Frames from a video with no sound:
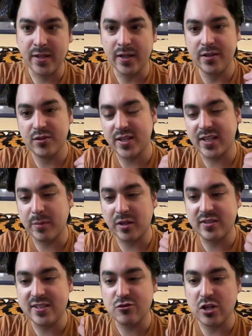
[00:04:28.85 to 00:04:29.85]
And you're thinking about
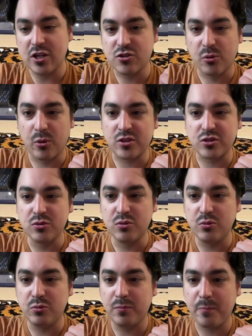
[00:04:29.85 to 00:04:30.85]
TJ Shorts,
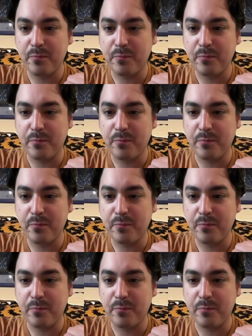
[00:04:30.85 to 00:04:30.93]
who,